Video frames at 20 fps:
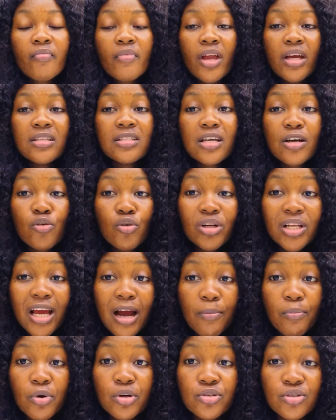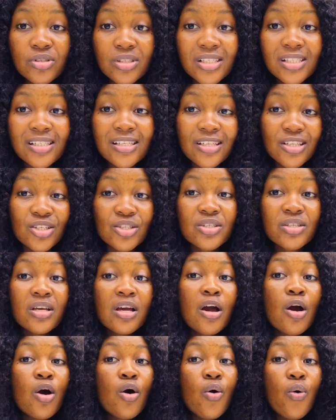The only amount you need is
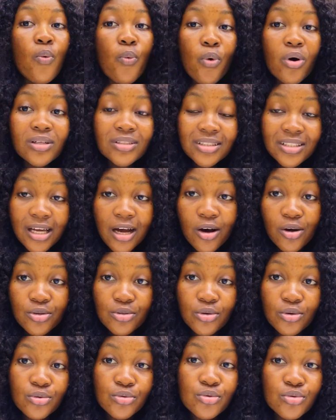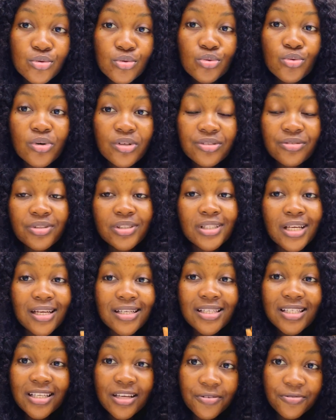
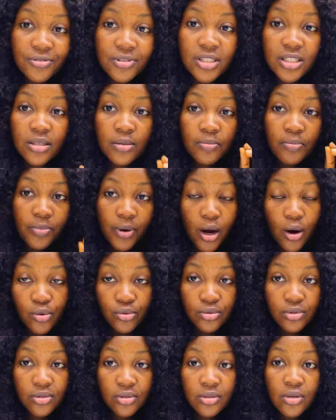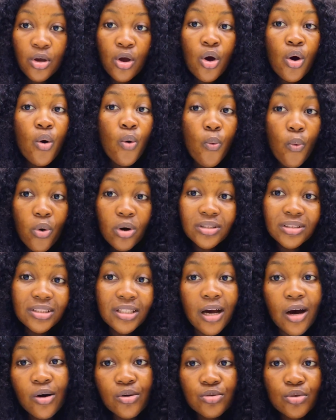£1,217.
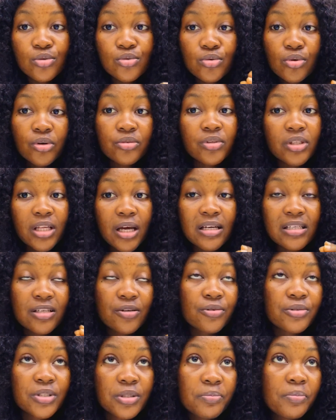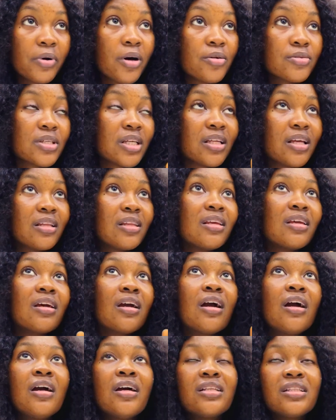£1,217, and I think
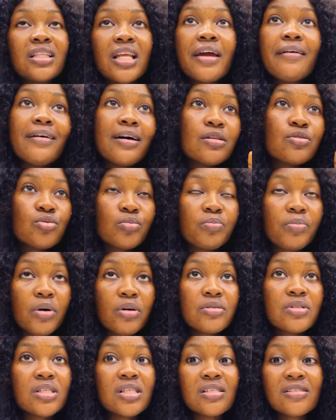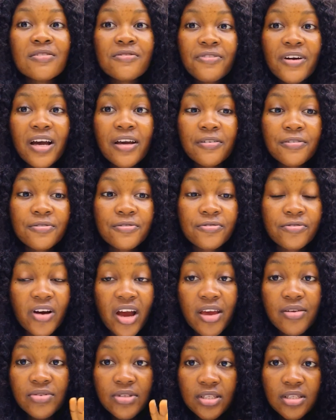naira to pounds is
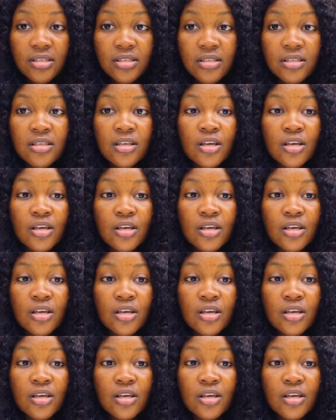556.